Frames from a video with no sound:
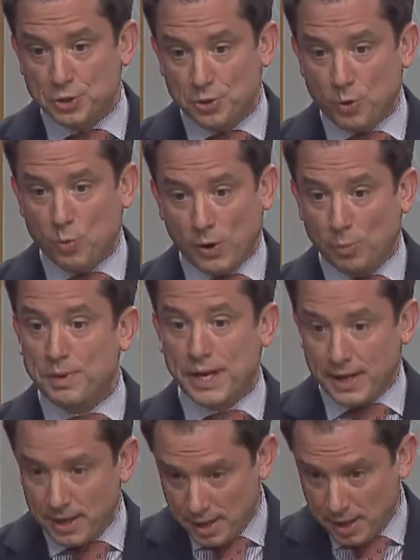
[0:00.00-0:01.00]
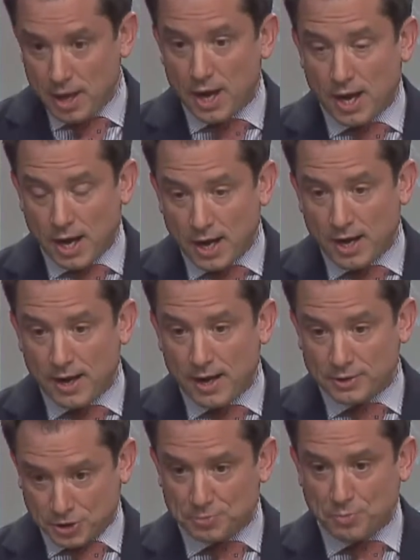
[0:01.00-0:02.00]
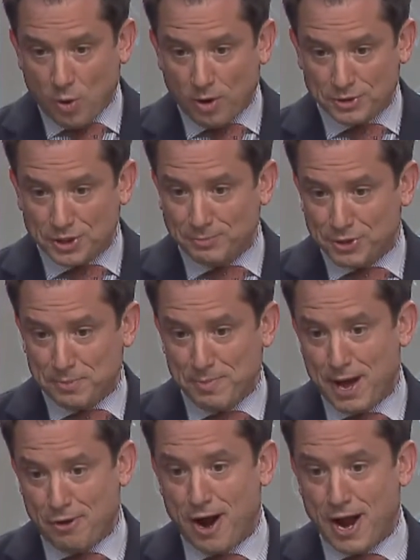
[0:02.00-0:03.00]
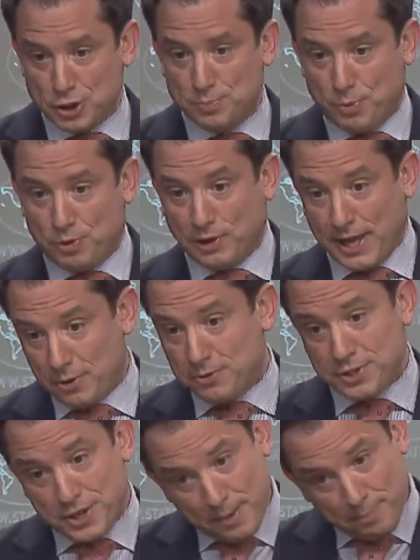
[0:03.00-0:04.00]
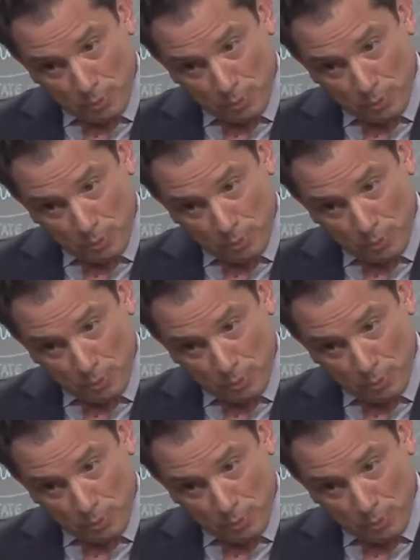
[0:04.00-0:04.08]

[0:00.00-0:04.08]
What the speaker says: So there will be some more subject matter expert later today.